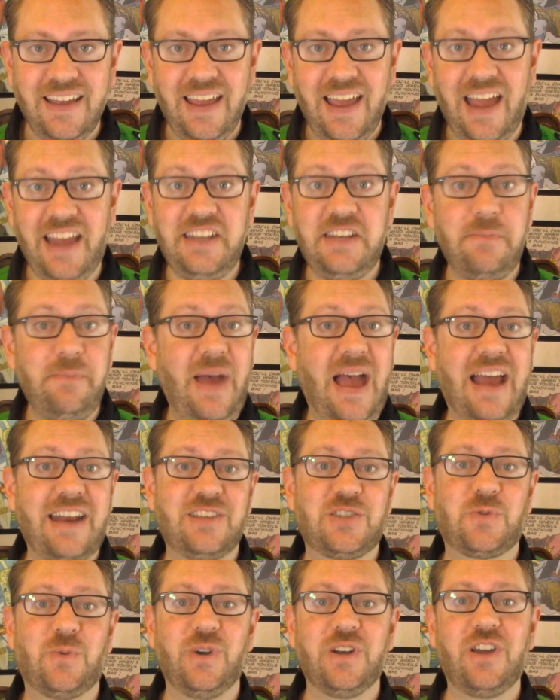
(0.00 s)
And
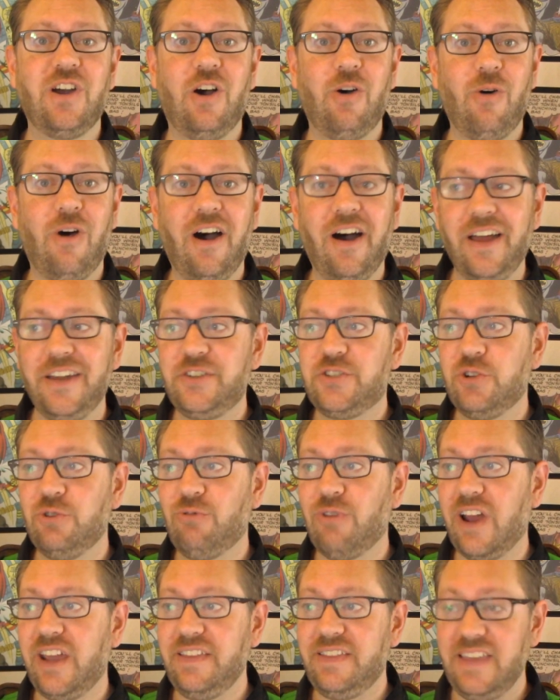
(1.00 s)
DeMatteis would go on to
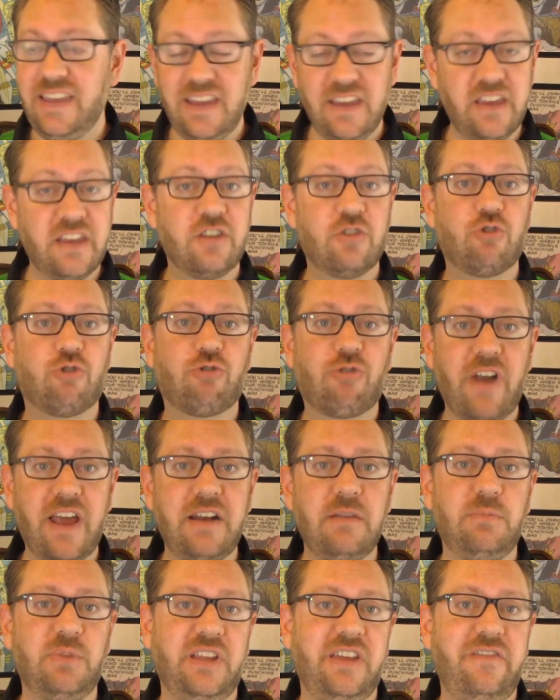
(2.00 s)
write the
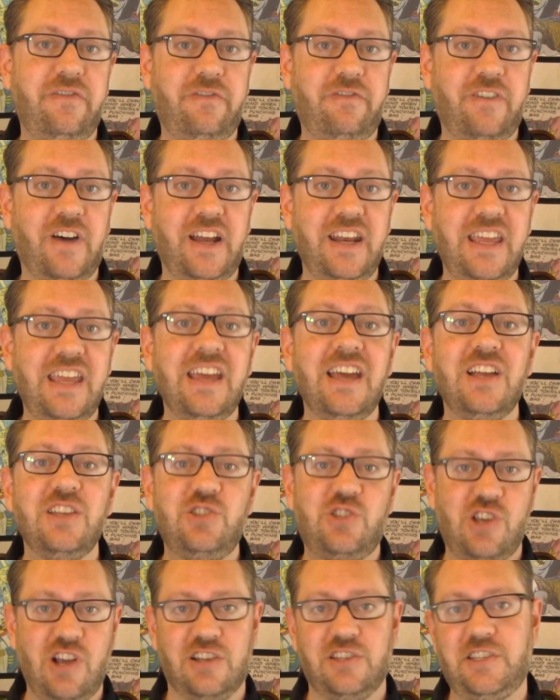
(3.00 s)
incredibly funny
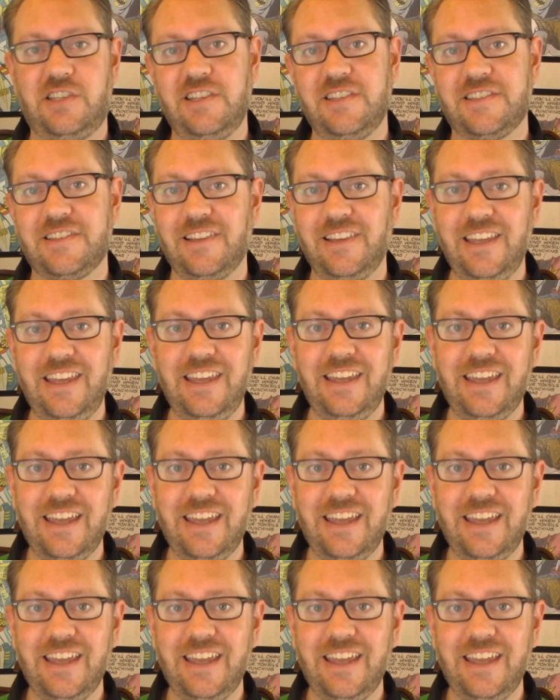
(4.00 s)
Justice League